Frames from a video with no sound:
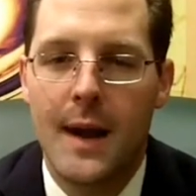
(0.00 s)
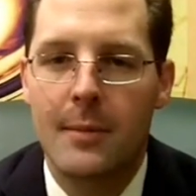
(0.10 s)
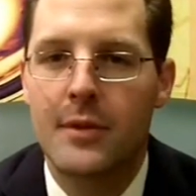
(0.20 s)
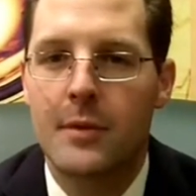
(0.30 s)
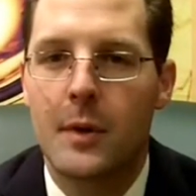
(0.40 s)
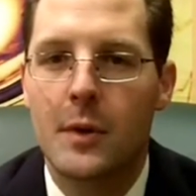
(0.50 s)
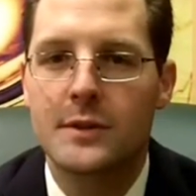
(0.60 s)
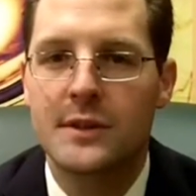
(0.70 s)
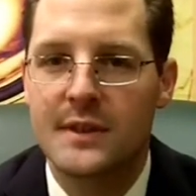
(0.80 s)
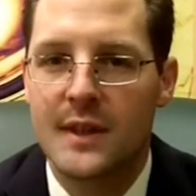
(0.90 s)
Perhaps the
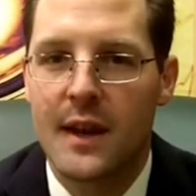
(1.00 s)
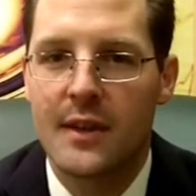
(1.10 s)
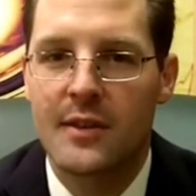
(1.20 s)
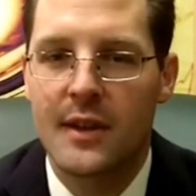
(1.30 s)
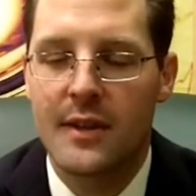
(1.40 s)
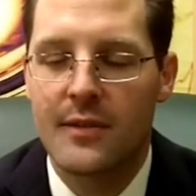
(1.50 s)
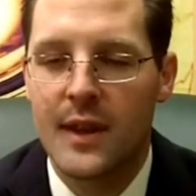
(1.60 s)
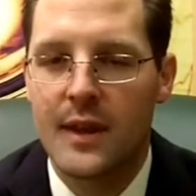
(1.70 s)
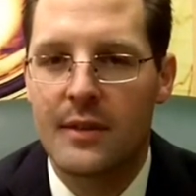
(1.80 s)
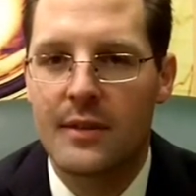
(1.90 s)
most astonishing
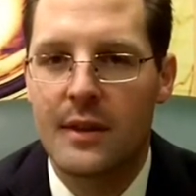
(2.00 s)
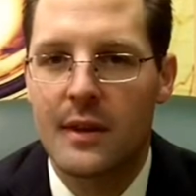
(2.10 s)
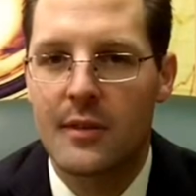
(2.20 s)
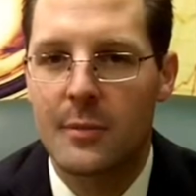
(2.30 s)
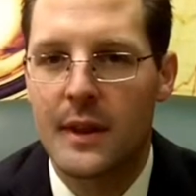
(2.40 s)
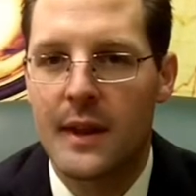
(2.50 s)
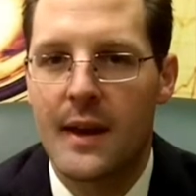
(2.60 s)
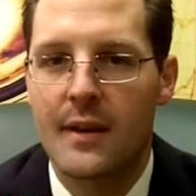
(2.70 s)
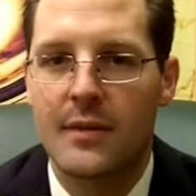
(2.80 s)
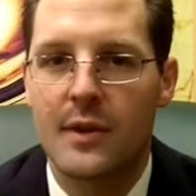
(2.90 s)
advance has been
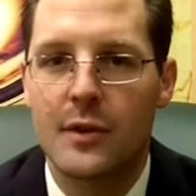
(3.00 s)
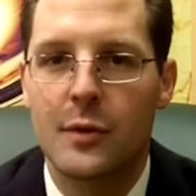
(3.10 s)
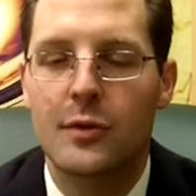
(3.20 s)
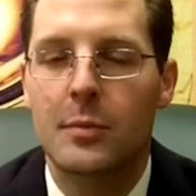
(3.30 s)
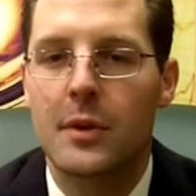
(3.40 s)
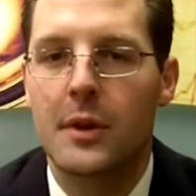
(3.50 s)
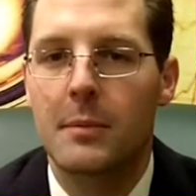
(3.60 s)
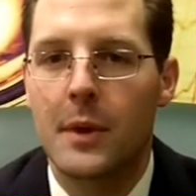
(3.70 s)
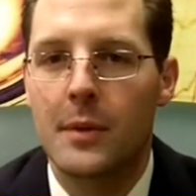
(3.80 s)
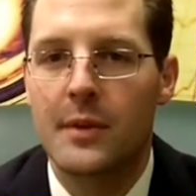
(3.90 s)
that of induced
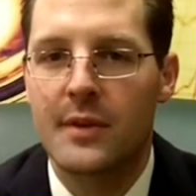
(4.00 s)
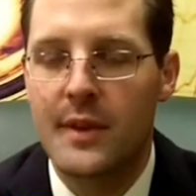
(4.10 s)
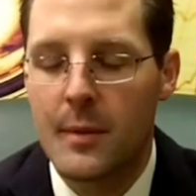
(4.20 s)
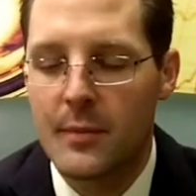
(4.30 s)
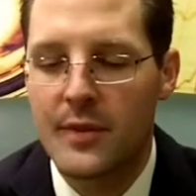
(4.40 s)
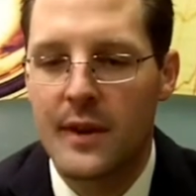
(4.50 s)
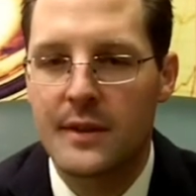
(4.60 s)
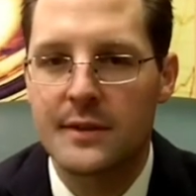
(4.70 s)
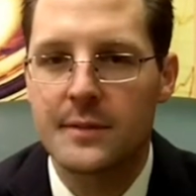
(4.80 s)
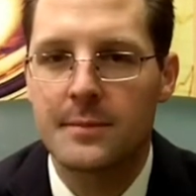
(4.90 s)
pluripotent stem
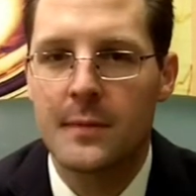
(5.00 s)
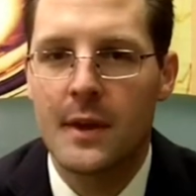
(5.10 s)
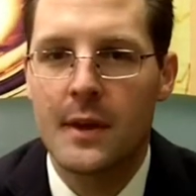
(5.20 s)
cells.